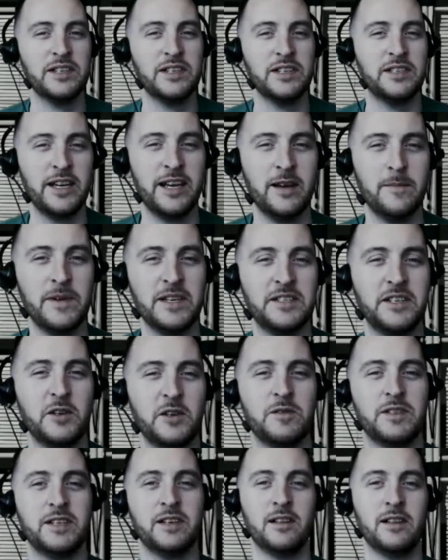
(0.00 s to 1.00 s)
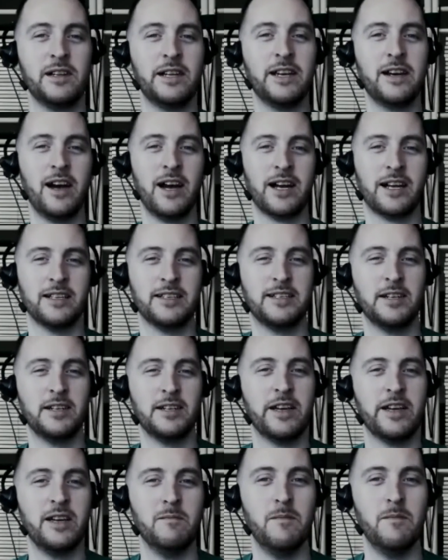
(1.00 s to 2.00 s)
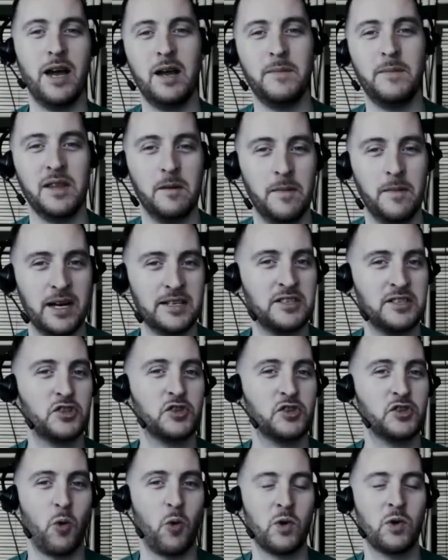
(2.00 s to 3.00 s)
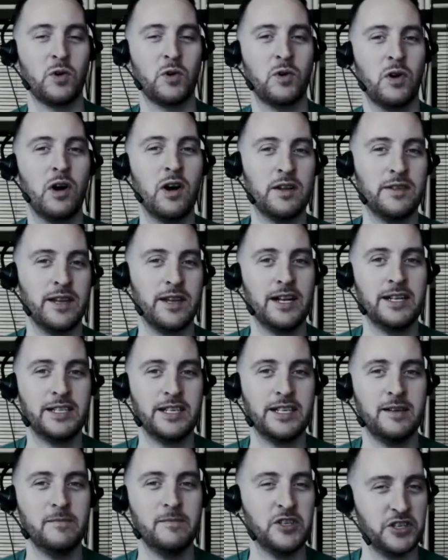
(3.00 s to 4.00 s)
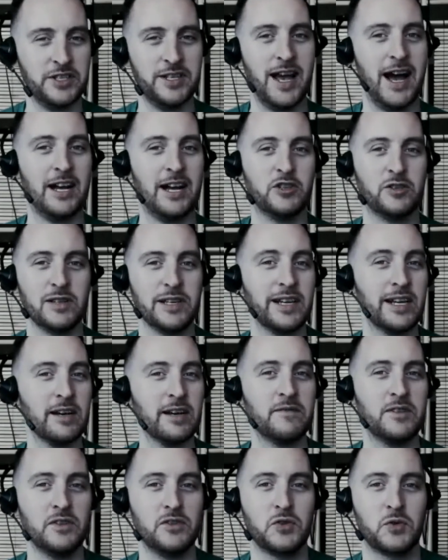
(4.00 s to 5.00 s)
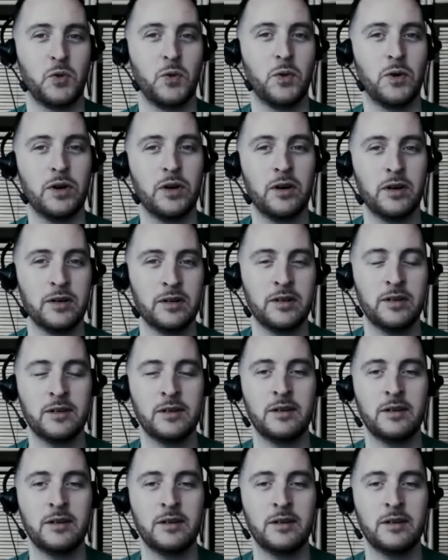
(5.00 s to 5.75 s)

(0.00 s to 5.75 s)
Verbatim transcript: see him as a utility guy, considering he may be the best scorer on that team, just naturally gifted scorer.